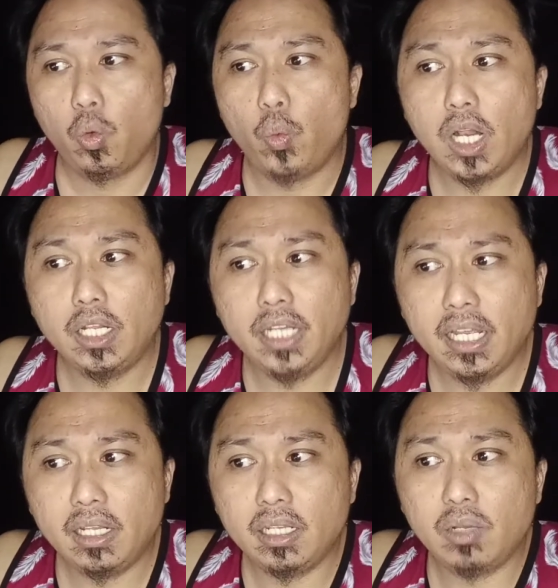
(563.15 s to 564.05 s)
We'll
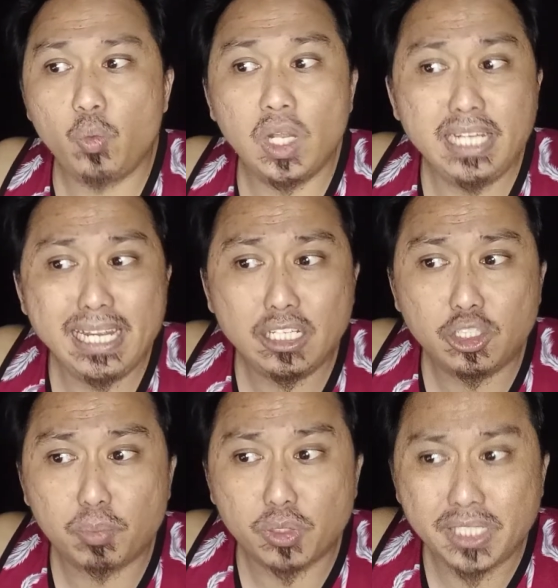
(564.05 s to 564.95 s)
need
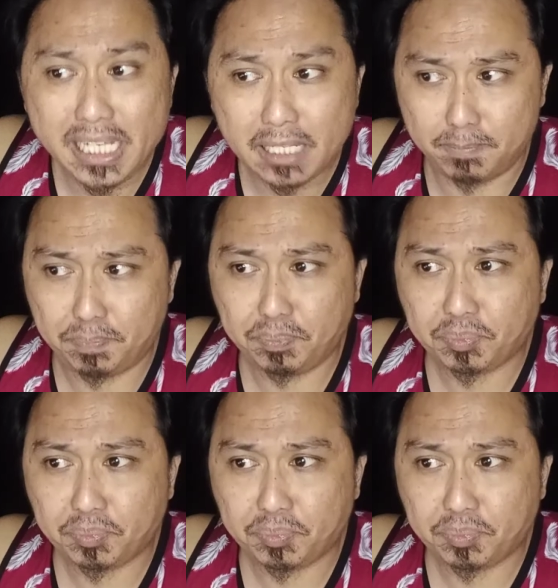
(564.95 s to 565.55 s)
it to proceed.